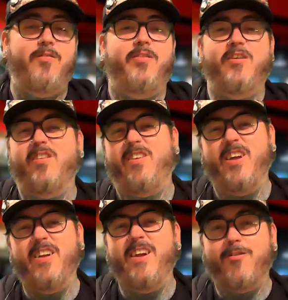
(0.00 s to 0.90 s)
There's a
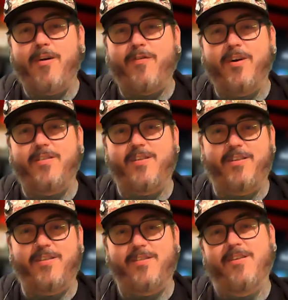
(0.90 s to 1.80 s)
D&D reference.
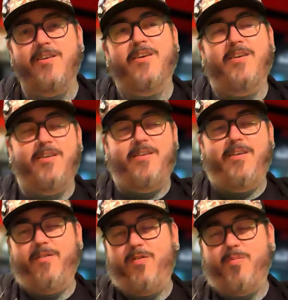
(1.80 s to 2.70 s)
That's
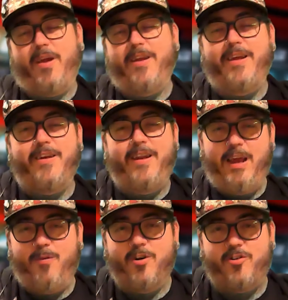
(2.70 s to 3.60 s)
if you play
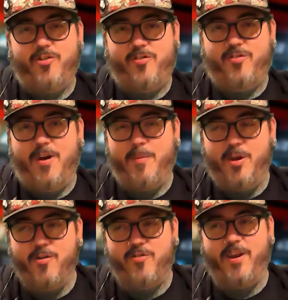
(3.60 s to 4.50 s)
D&D, which I'm a
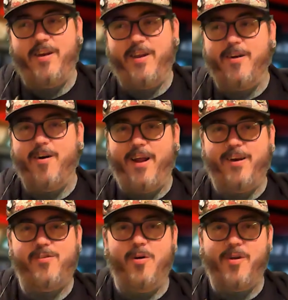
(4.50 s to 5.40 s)
huge D&D nerd. I
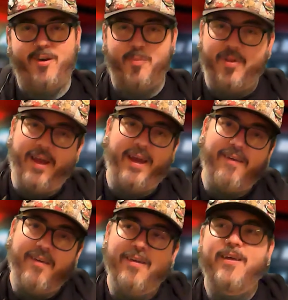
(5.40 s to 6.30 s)
just don't get to play.
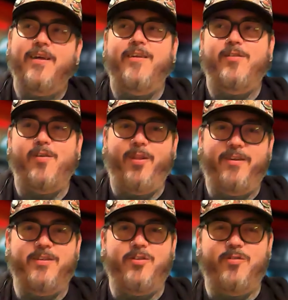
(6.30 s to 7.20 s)
So I
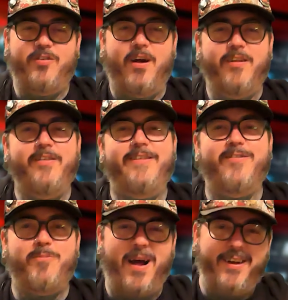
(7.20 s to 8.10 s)
listen to tons
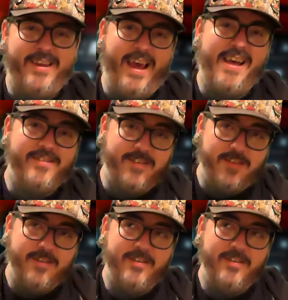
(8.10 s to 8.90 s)
of podcasts,